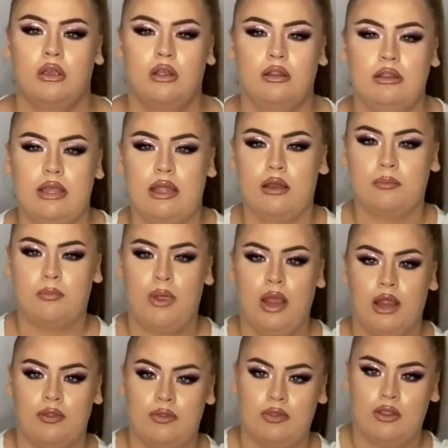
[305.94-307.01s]
let it
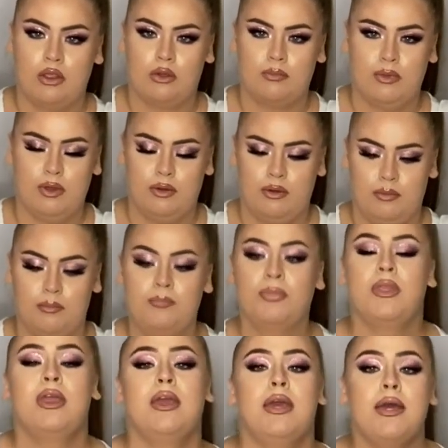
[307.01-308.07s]
bang, and then the
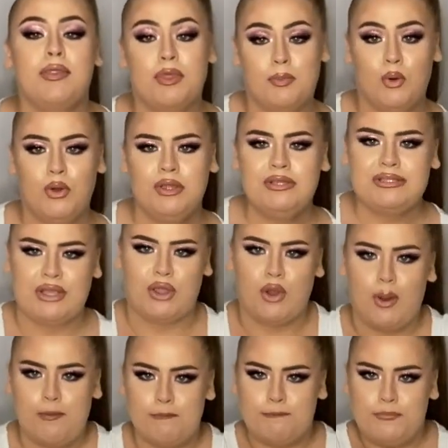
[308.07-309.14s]
The boys, they
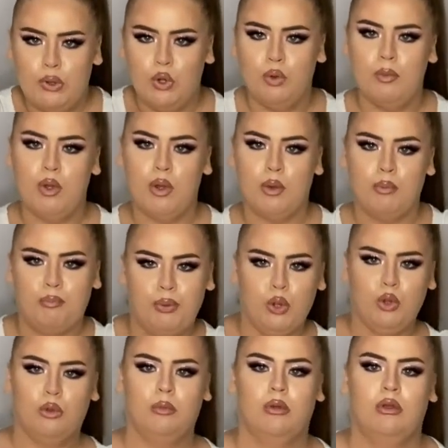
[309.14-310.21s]
go boom,
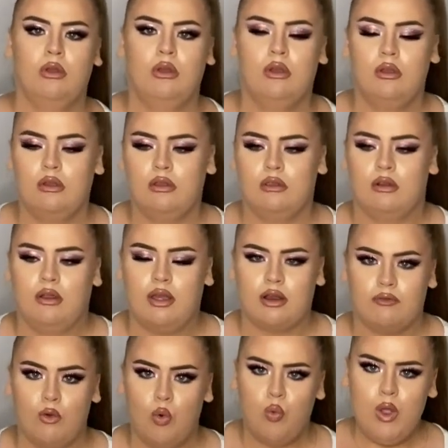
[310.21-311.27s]
boom. You know, kind of
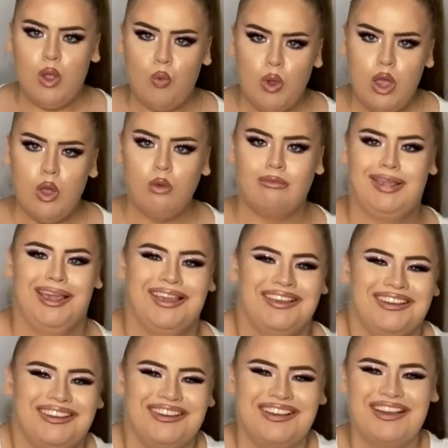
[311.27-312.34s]
whip,
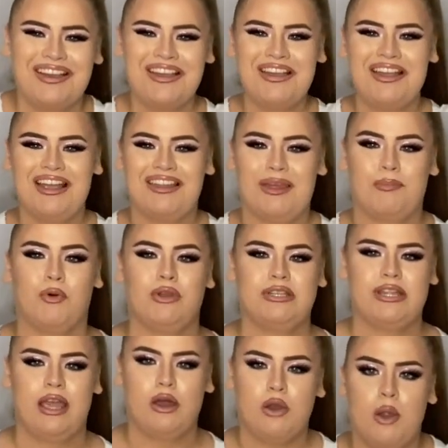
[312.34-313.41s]
whip. And they point
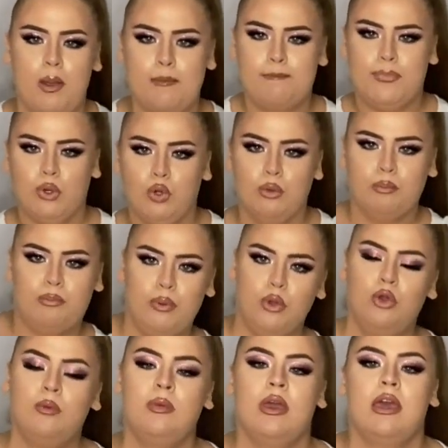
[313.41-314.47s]
down, boom,
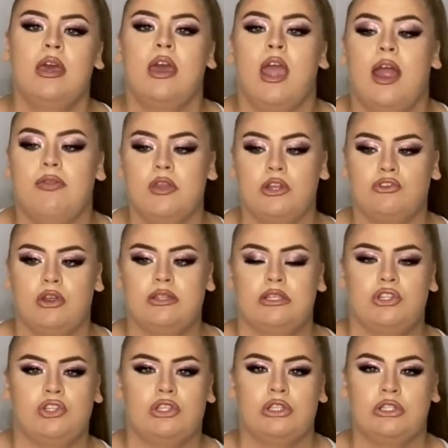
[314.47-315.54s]
boom. And then it
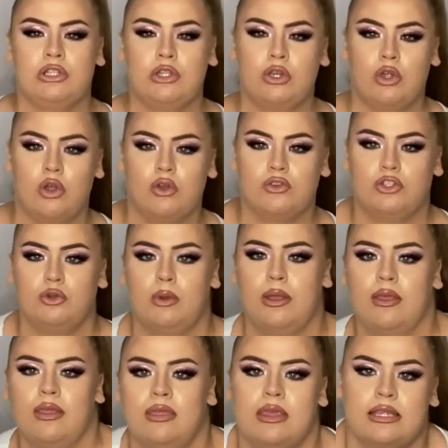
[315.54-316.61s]
transitions into the girls
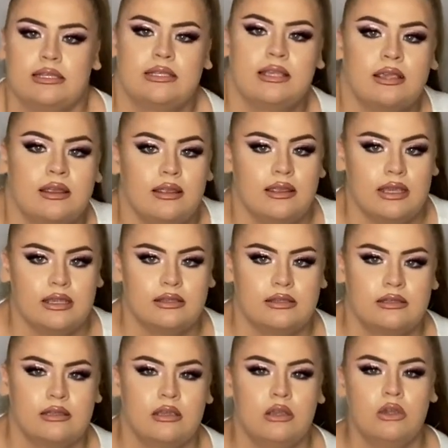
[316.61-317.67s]
doing this,
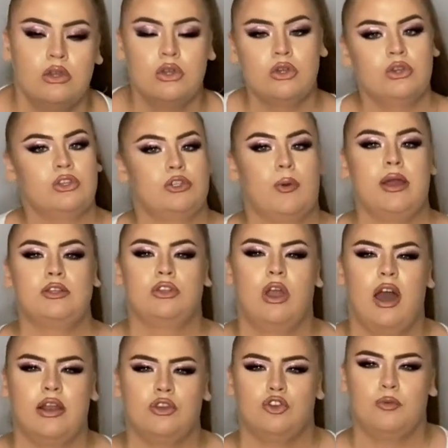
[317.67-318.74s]
this. So I
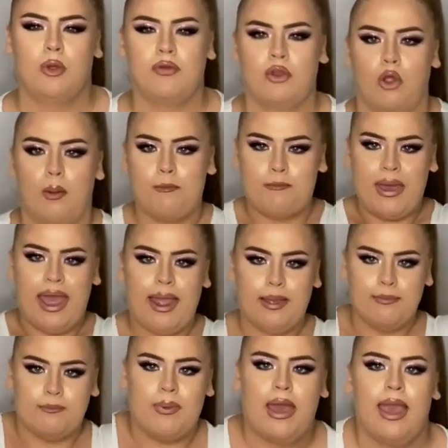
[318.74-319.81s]
kind of do both. I go
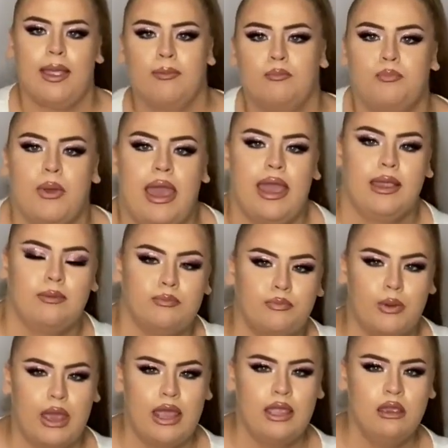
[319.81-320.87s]
bang, bang, bang,
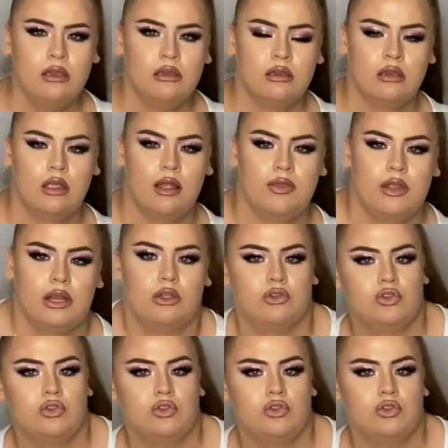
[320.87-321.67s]
bang. And then I go